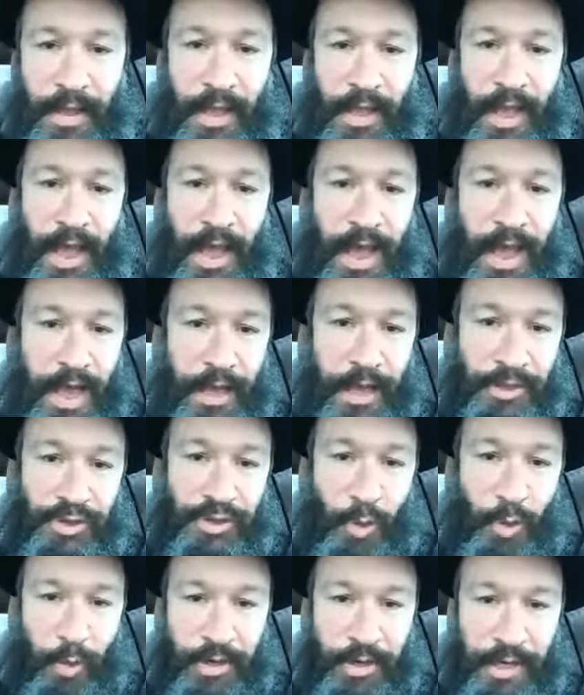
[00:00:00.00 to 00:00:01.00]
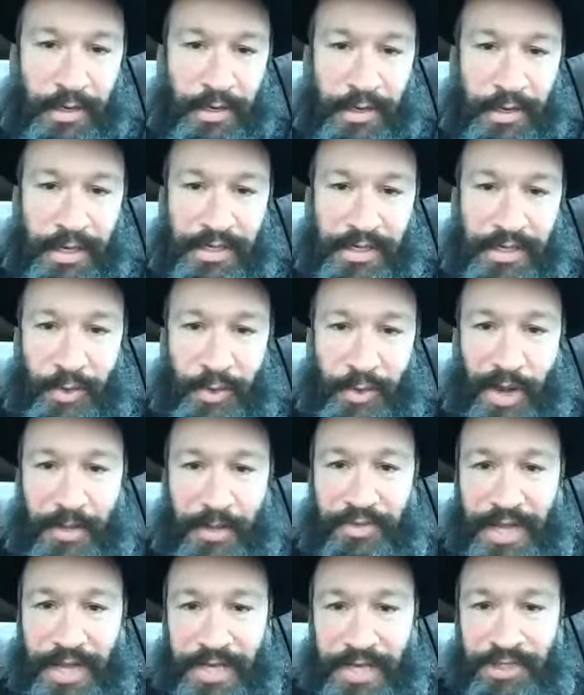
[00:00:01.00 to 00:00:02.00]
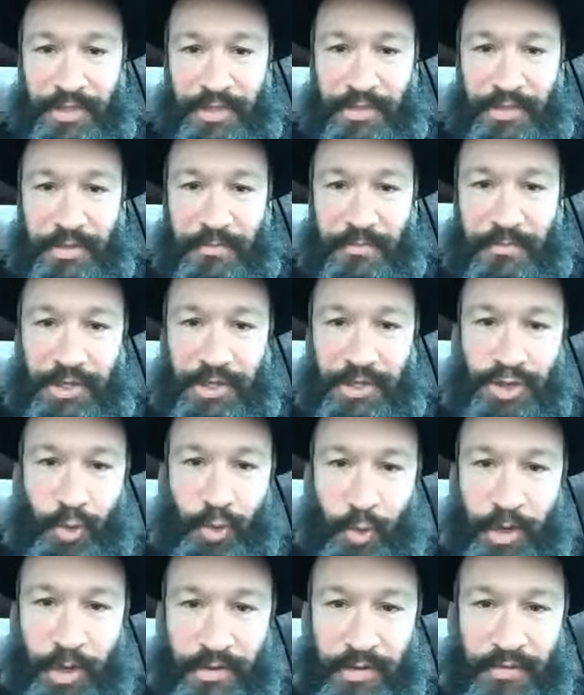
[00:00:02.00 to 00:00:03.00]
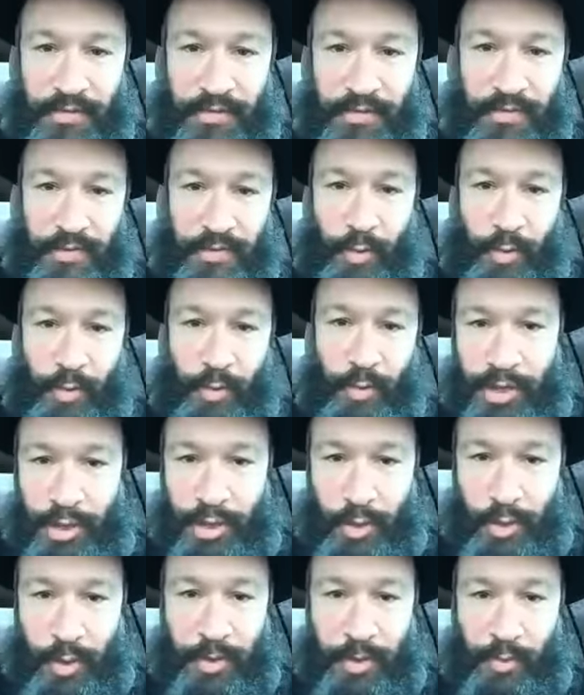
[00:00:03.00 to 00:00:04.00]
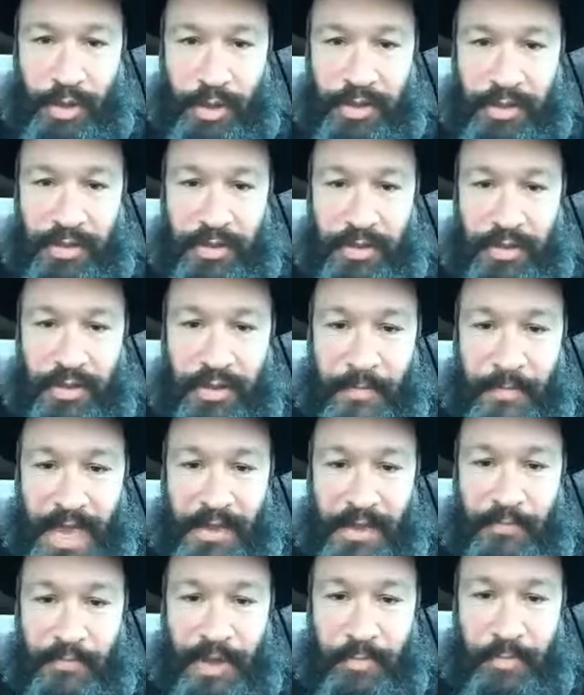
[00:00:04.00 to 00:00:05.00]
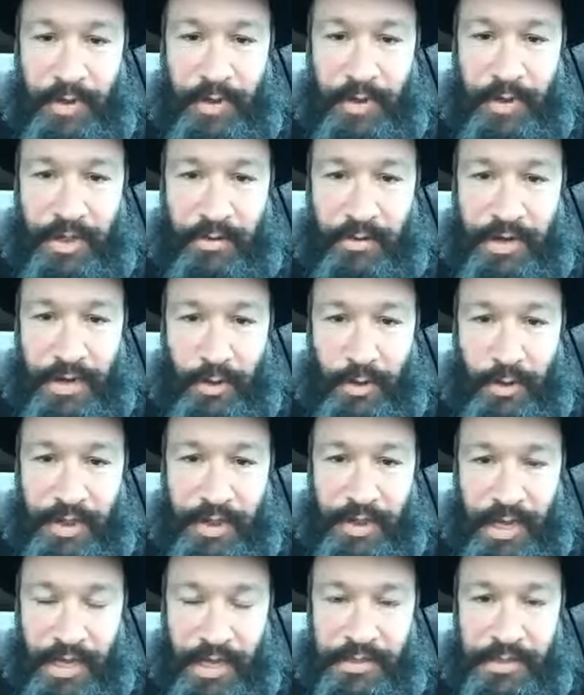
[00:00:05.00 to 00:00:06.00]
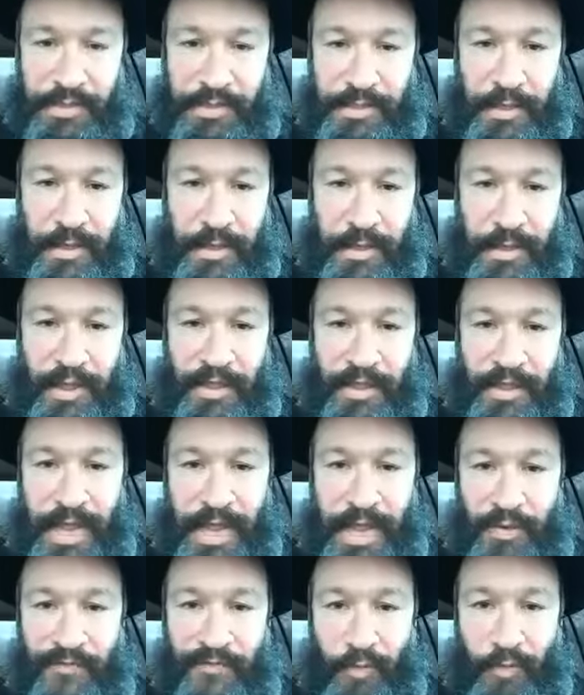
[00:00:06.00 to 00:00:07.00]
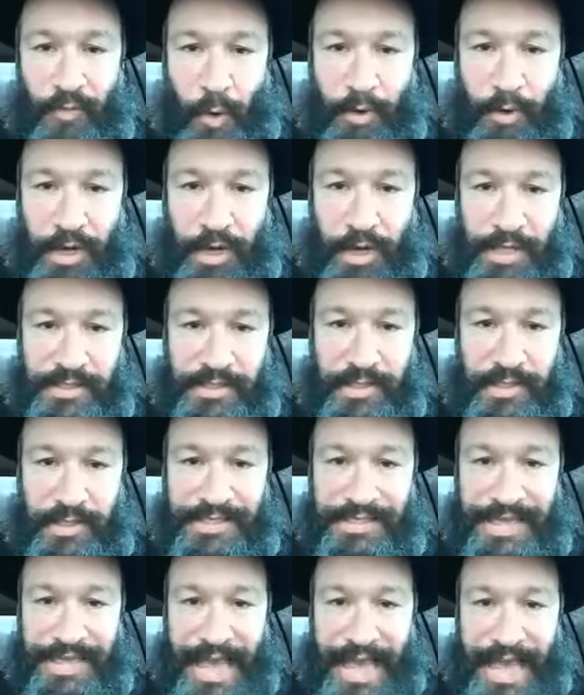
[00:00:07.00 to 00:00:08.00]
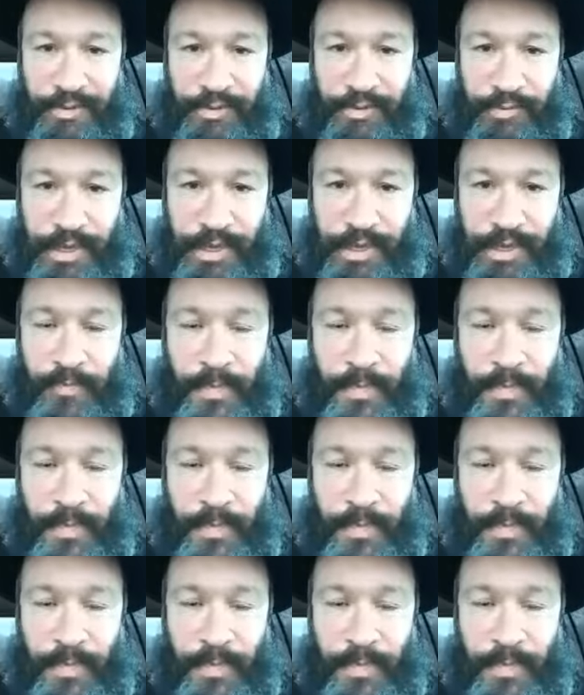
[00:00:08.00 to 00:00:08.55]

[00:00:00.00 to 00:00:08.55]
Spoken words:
Jordan, it is a great pleasure to be joined with you and with the many people that are here with us. Thank you for organizing this gathering.